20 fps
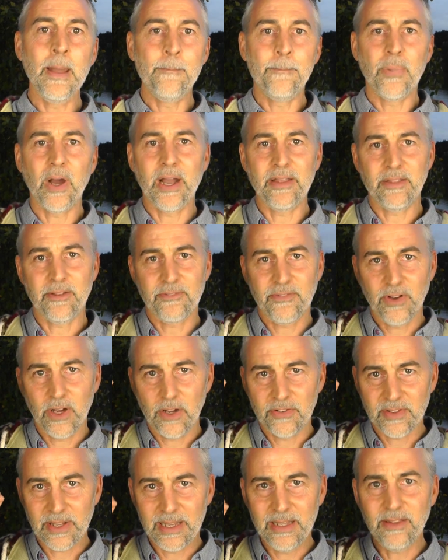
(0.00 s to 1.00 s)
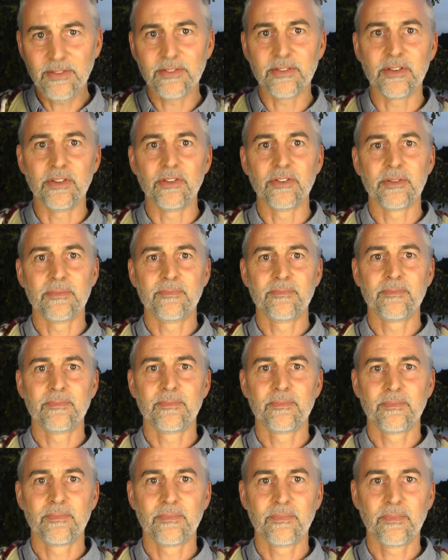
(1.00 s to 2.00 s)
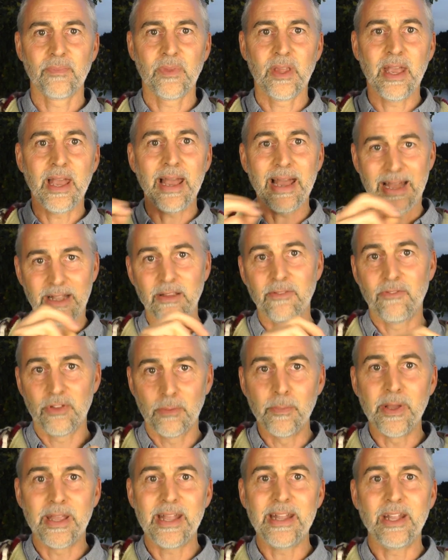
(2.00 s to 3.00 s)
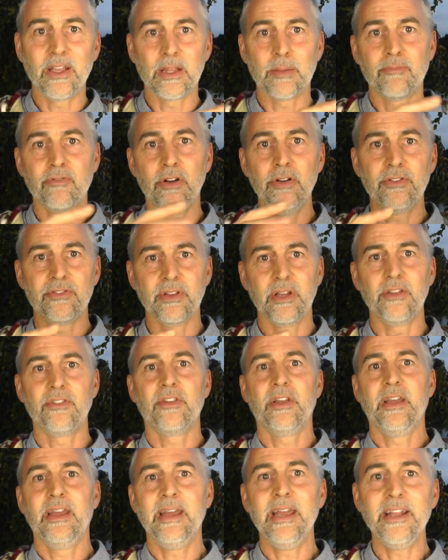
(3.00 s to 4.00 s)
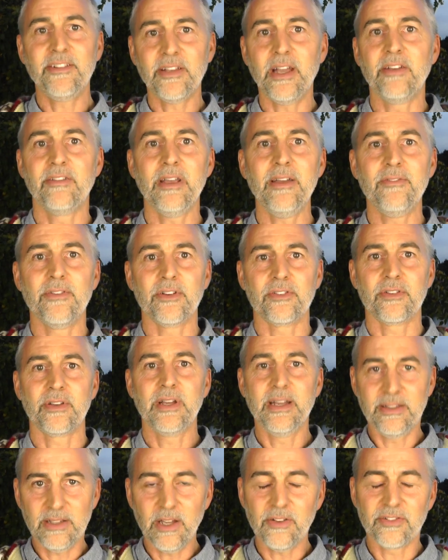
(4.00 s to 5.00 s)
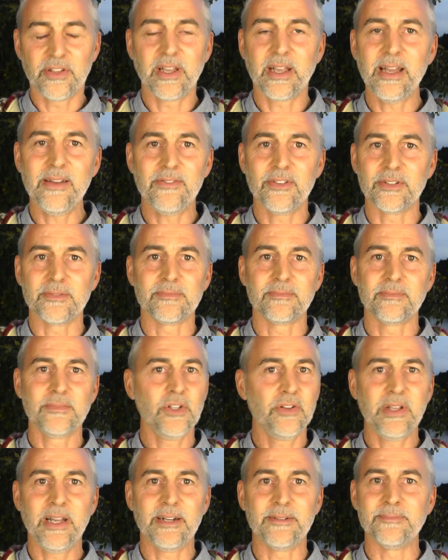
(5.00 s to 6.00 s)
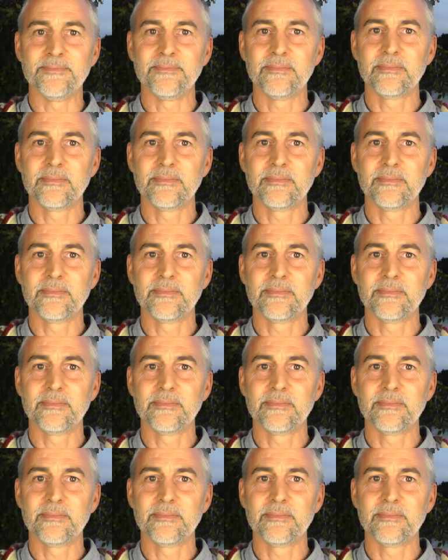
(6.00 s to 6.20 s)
But in the first instance, and for the beginning of the process, it takes effort. It does take effort, no doubt.